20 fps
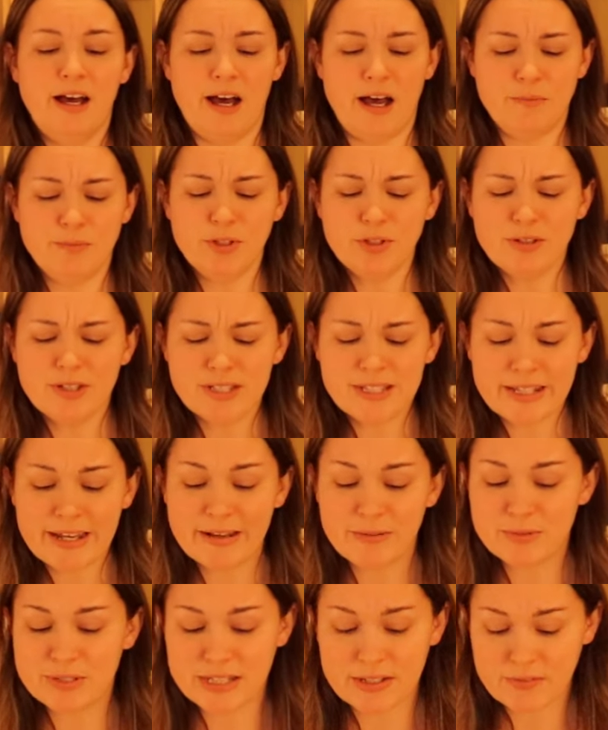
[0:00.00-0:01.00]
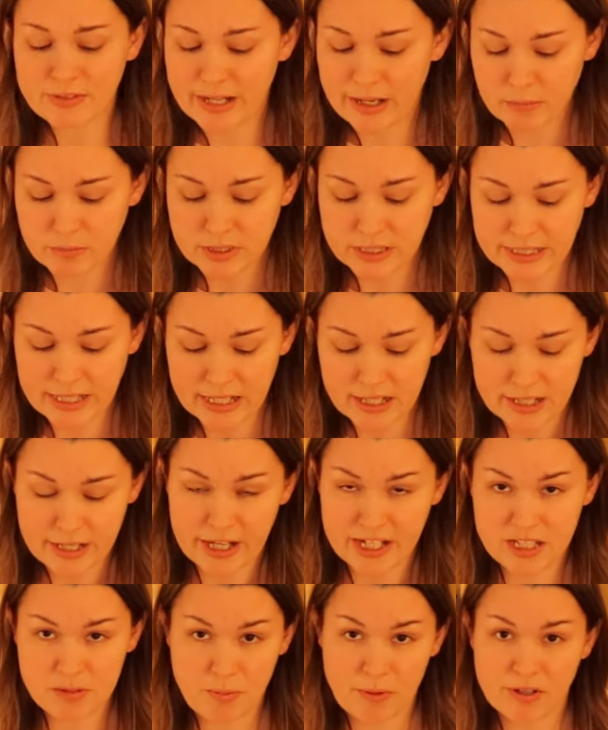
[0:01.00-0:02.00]
Um, you can see I was even able to get a
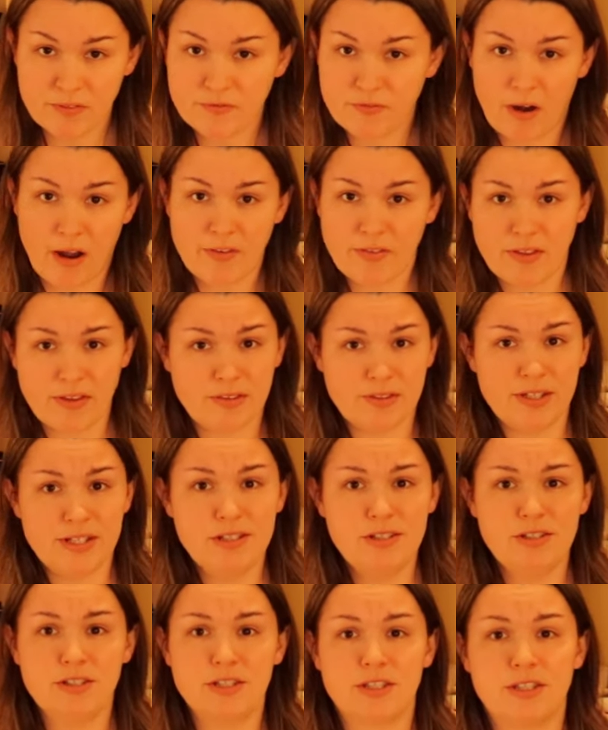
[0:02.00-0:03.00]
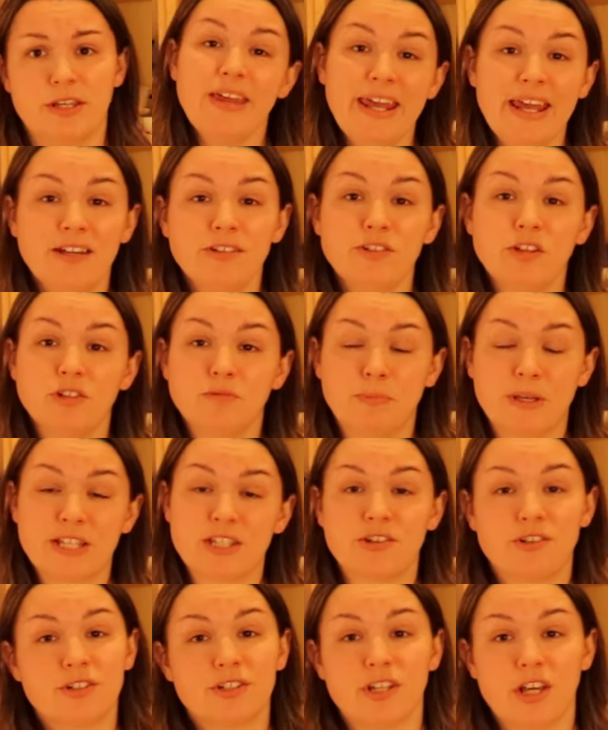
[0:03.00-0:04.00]
nice bit of froth on this. The handheld
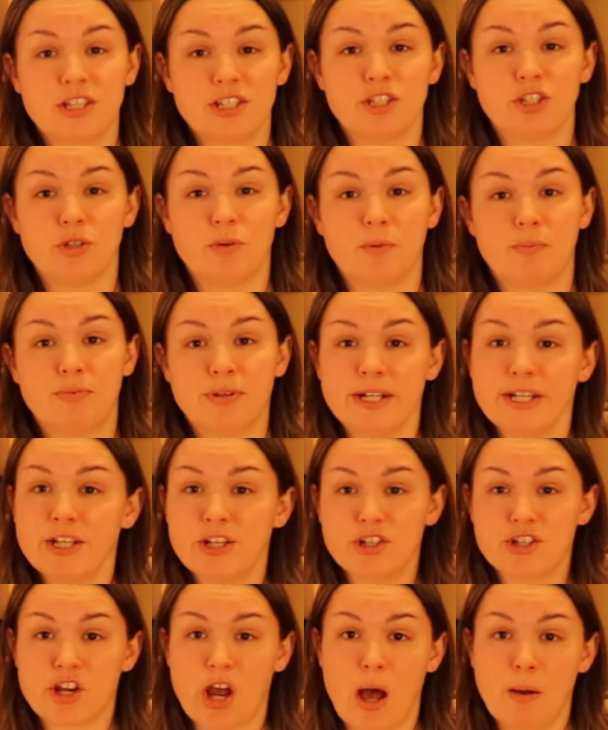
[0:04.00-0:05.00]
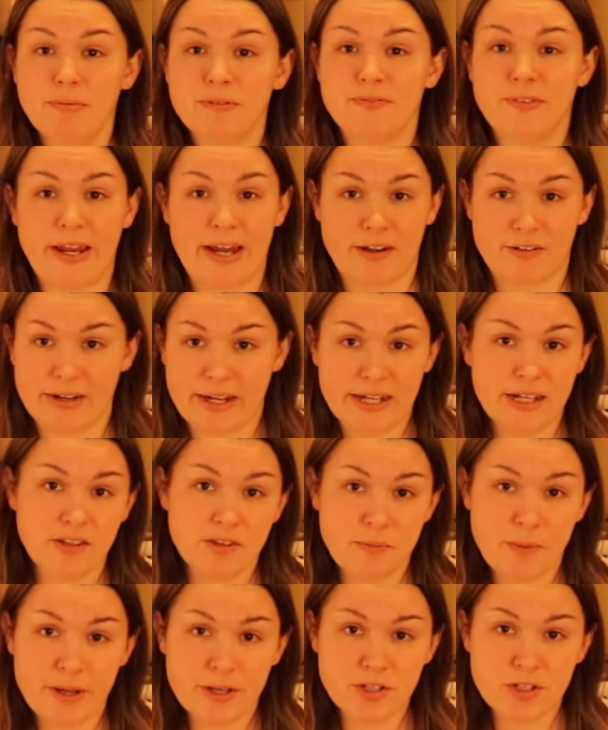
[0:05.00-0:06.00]
mixer does do a pretty good job of
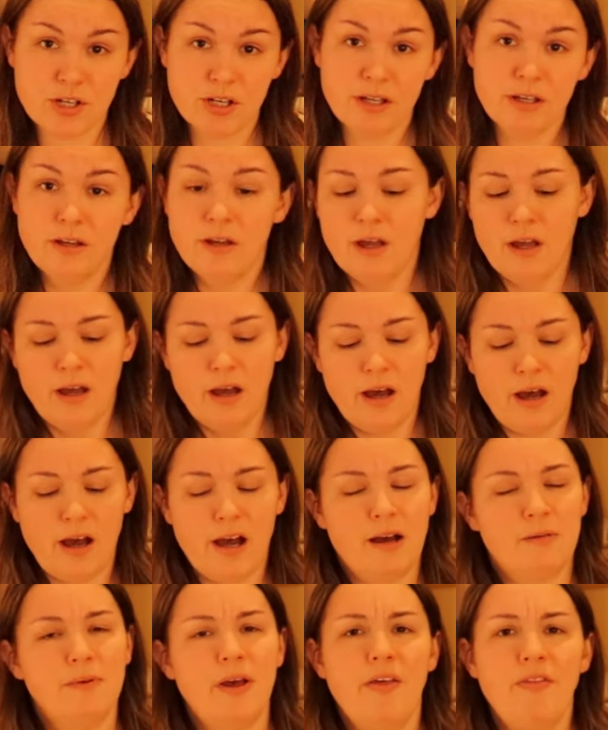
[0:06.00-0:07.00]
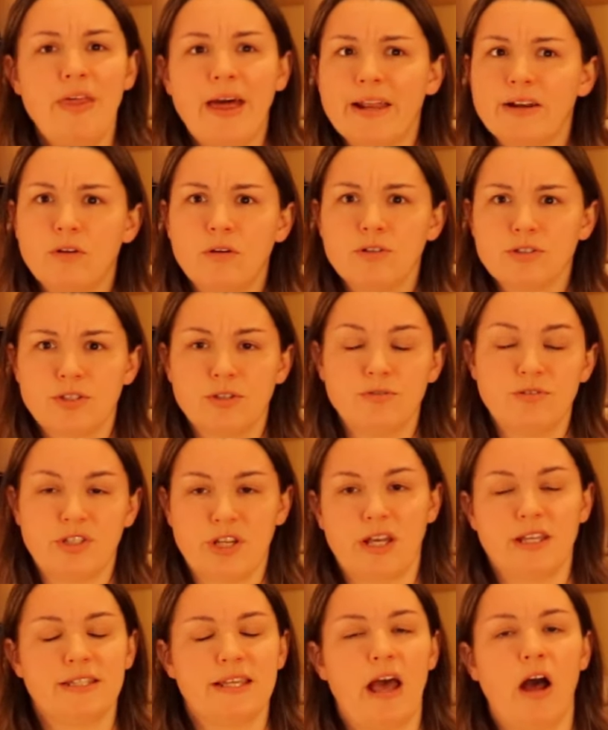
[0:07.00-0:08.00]
aerating the matcha, um, and that also
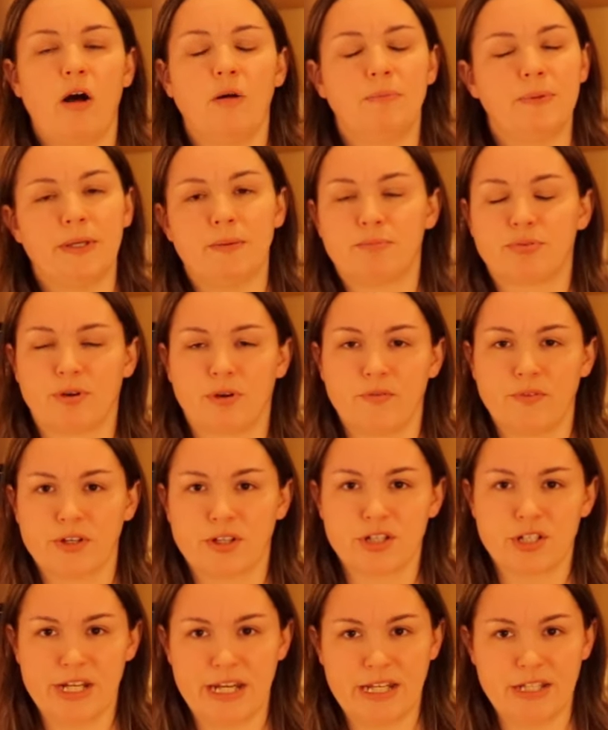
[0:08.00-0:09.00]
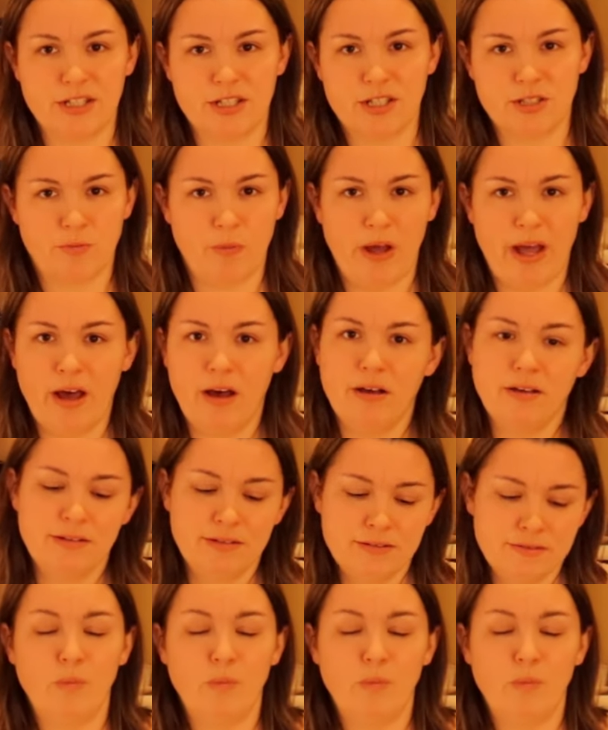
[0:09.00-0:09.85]
does help improve your taste as well.